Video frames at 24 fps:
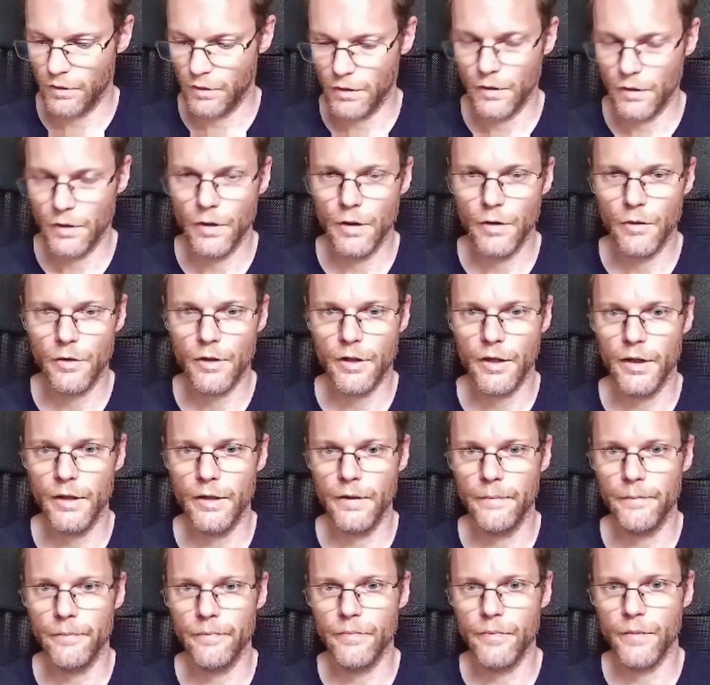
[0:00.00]
Okay,
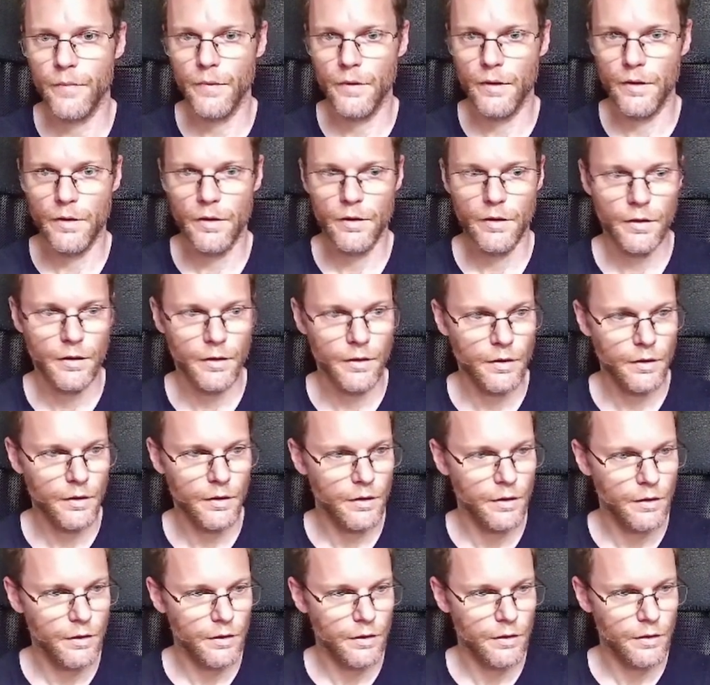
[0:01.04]

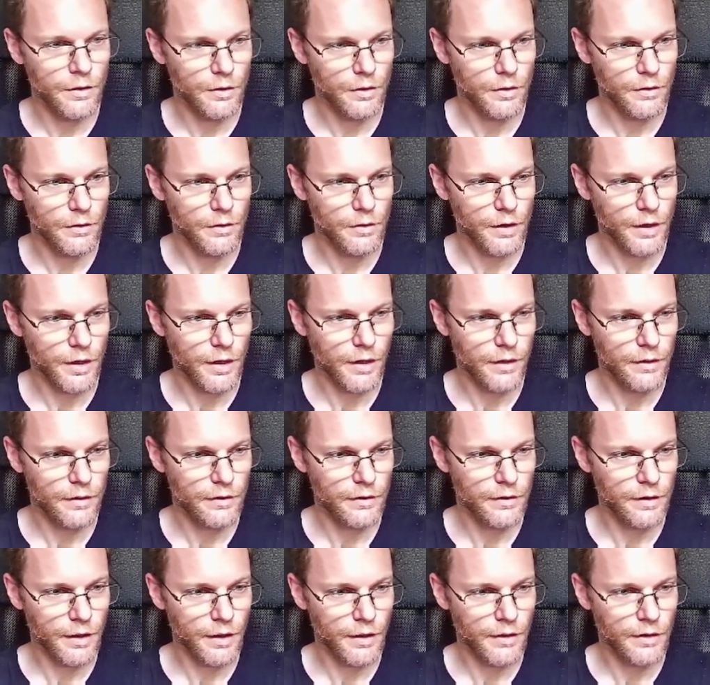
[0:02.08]
good. And
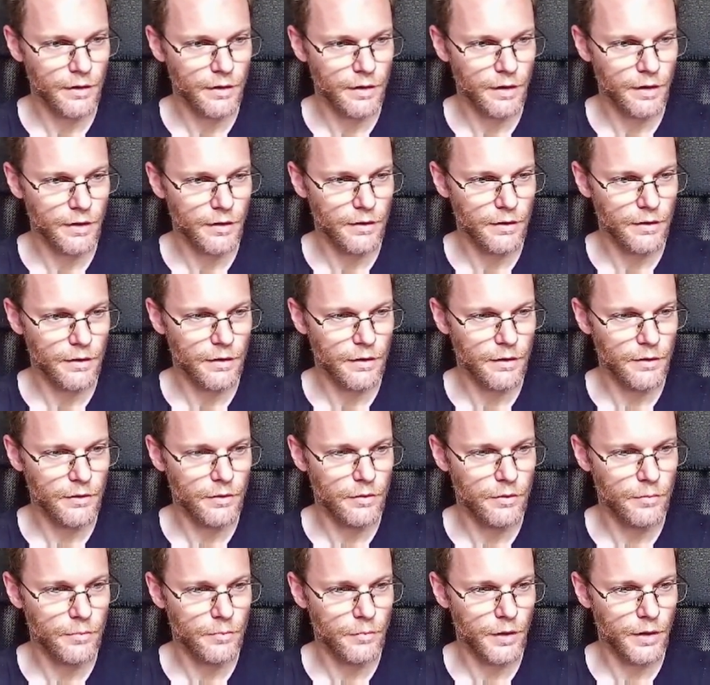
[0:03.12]
then I need to
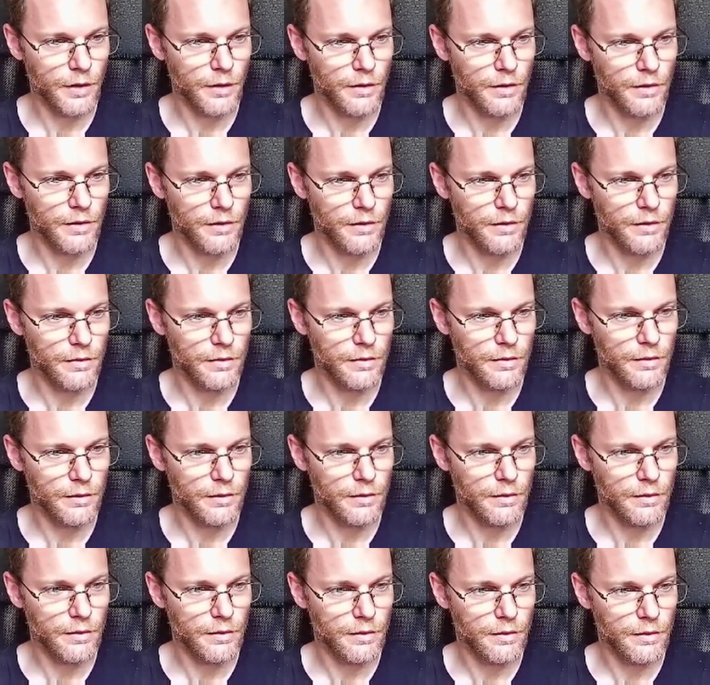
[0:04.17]
make it
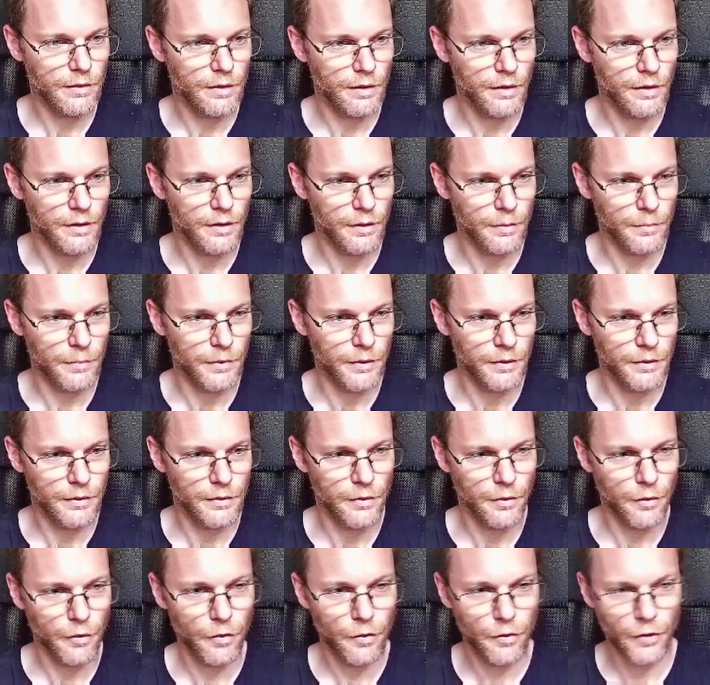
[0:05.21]
a little bit
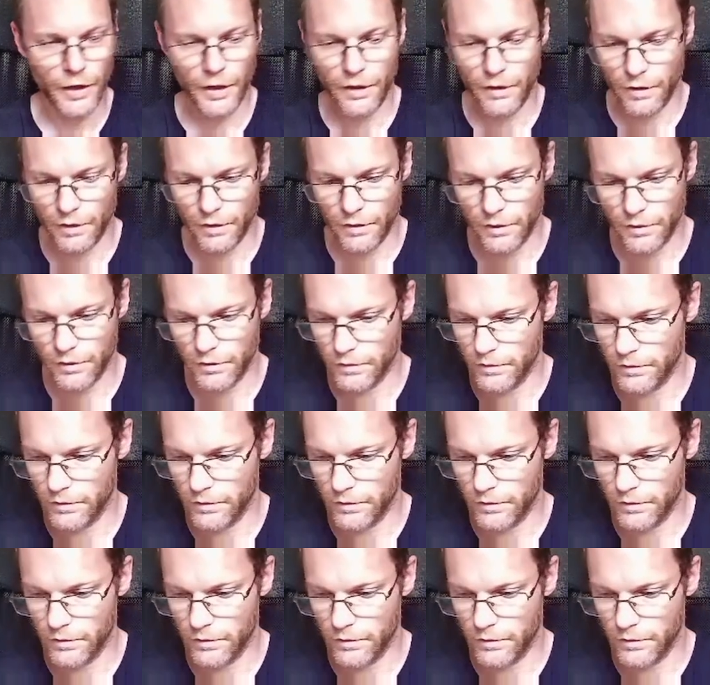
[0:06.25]
thinner.